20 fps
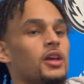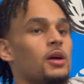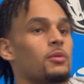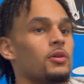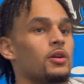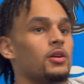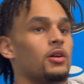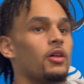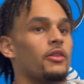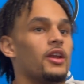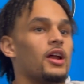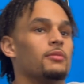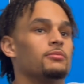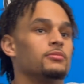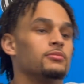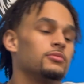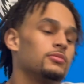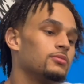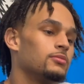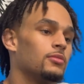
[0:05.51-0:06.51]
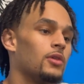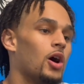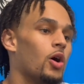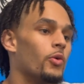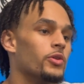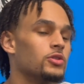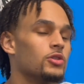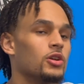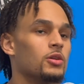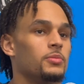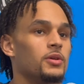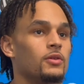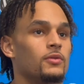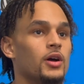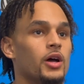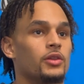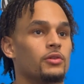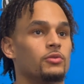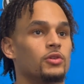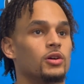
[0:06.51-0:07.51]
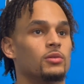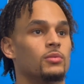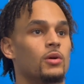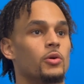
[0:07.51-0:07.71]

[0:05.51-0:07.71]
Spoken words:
able to know that I'm always going to be around the rim,